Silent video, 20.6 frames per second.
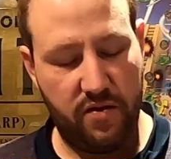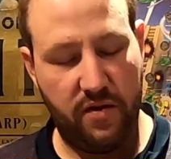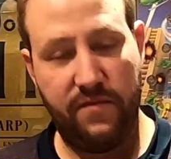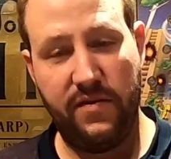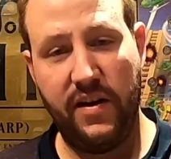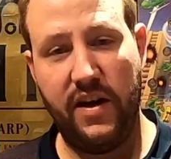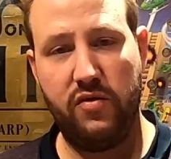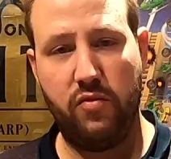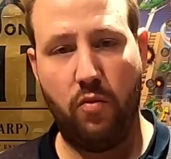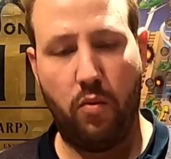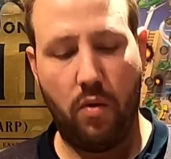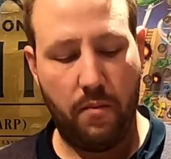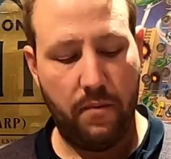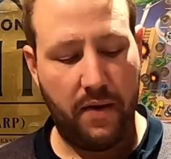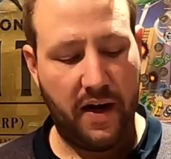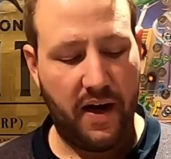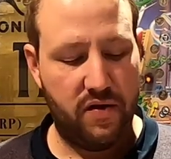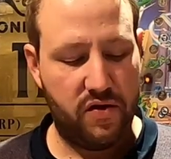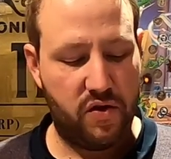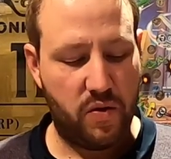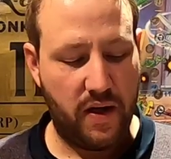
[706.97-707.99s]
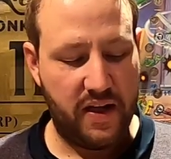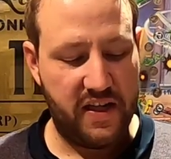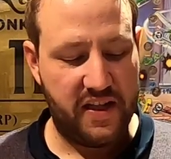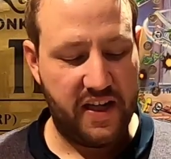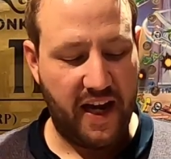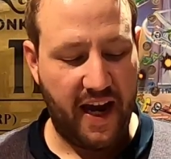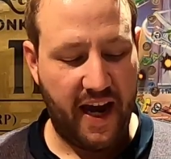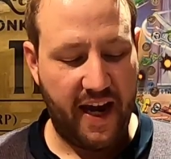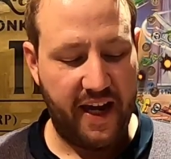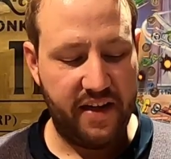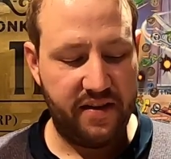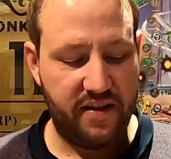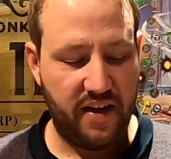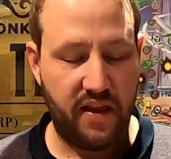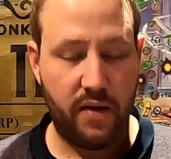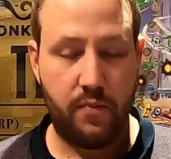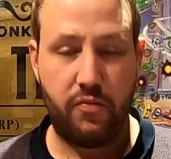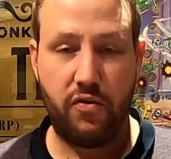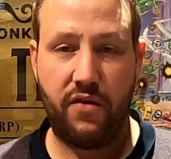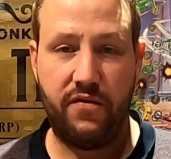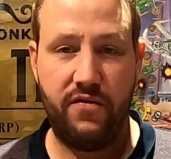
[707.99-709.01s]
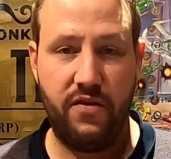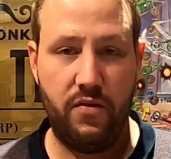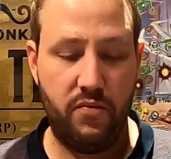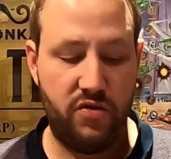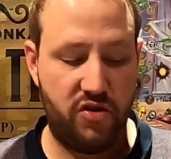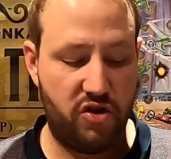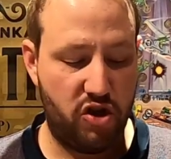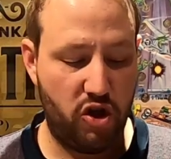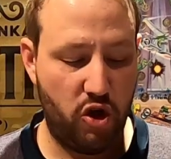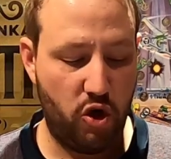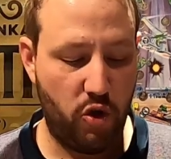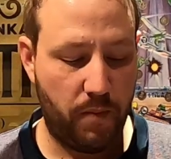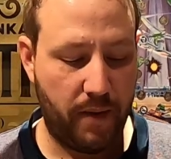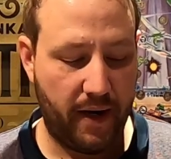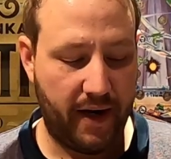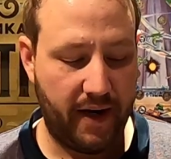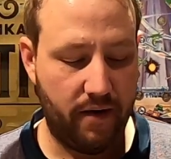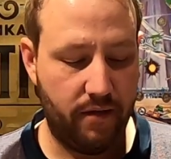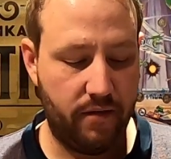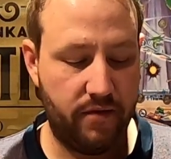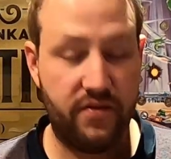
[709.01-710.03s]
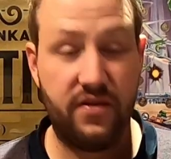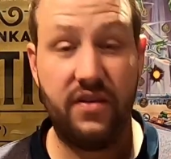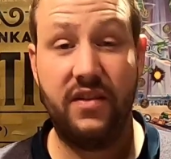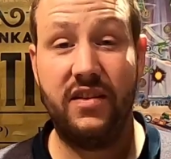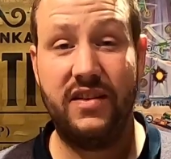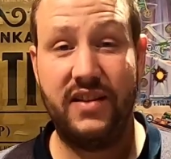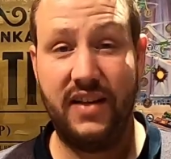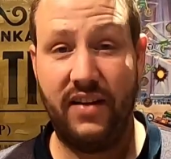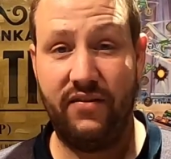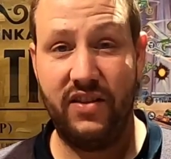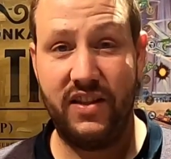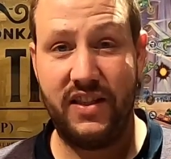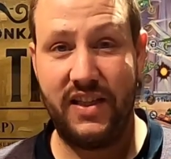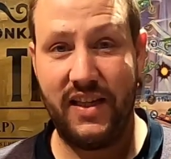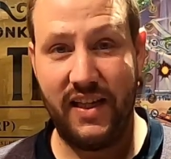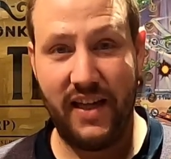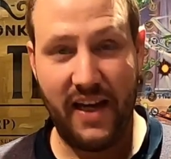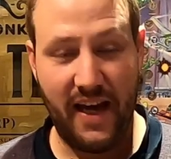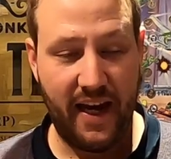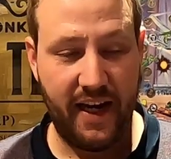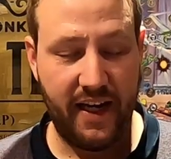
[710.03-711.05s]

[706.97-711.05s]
The fees were £1.28 and the profit was £2.78.